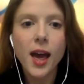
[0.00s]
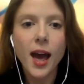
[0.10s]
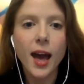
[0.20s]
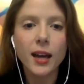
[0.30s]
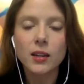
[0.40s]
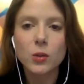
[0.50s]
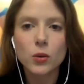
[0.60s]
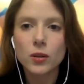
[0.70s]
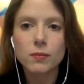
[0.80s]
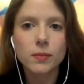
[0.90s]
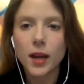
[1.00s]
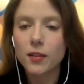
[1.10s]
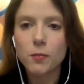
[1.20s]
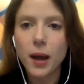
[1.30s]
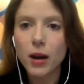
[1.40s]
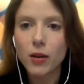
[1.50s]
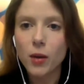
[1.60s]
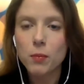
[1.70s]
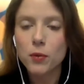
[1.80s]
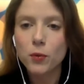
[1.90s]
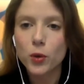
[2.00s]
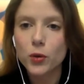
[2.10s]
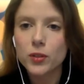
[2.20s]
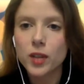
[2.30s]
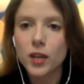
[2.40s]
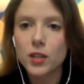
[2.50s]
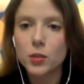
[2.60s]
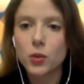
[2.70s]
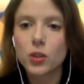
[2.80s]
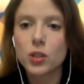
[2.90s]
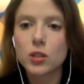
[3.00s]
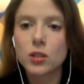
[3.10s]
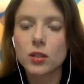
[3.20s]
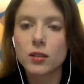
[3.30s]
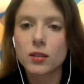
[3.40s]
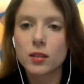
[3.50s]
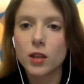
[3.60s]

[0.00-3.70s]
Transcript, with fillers: and your kind of background before you decided you wanted to learn